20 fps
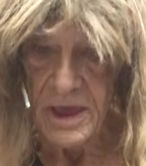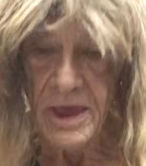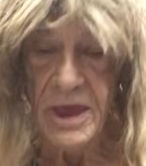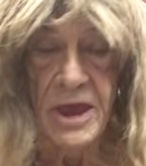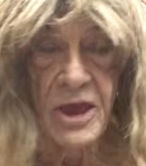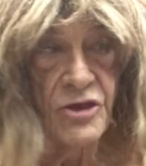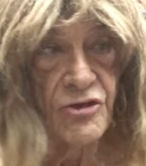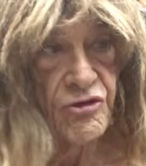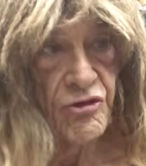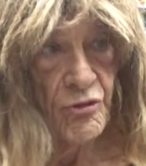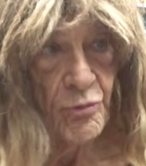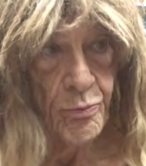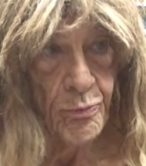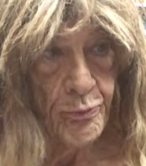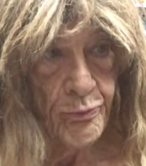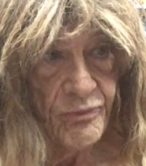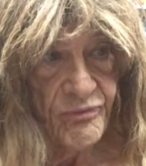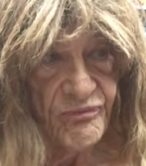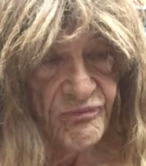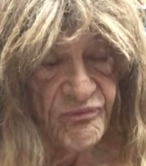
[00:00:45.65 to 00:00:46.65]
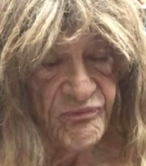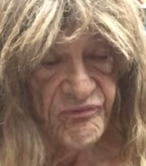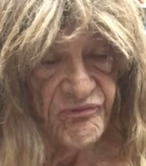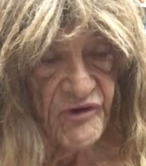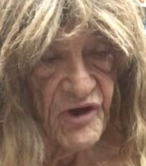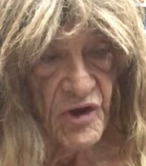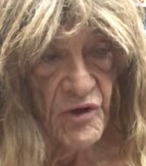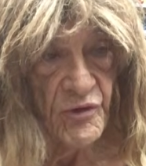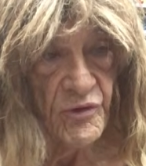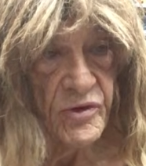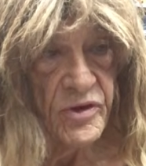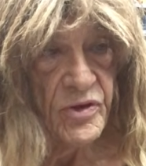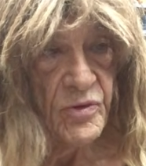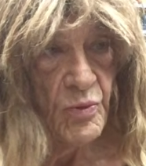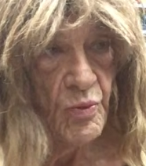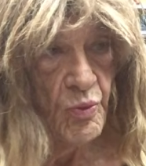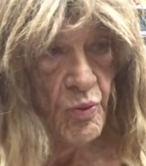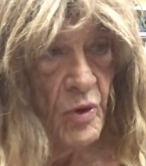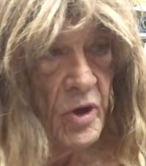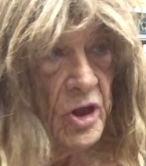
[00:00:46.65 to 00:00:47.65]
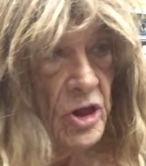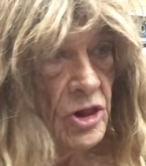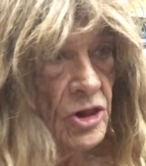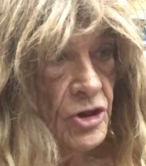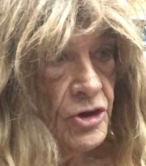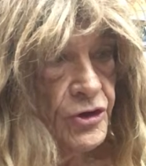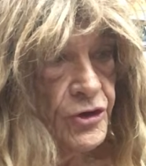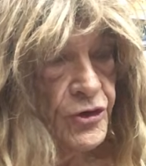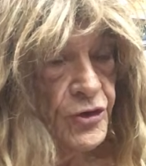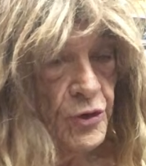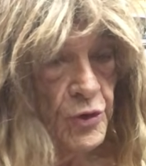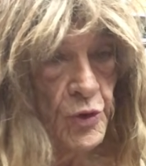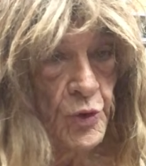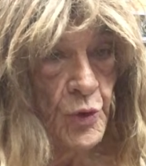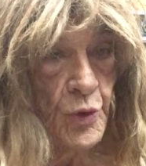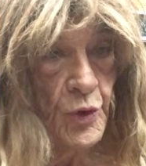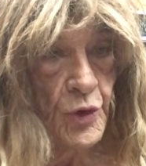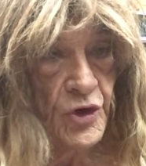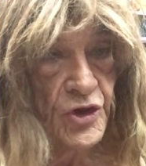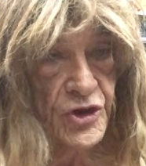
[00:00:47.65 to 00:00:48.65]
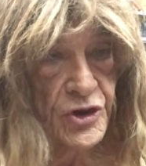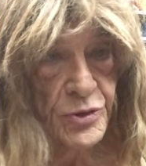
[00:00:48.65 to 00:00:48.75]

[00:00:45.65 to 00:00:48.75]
is your very well tuned